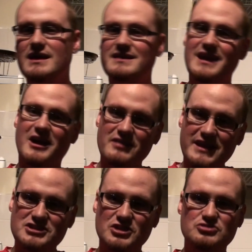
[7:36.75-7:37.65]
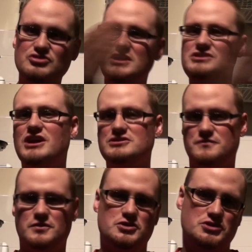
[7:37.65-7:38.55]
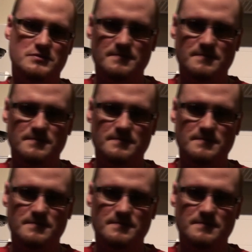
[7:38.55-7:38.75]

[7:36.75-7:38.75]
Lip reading: Now, let's go to the Dutch version.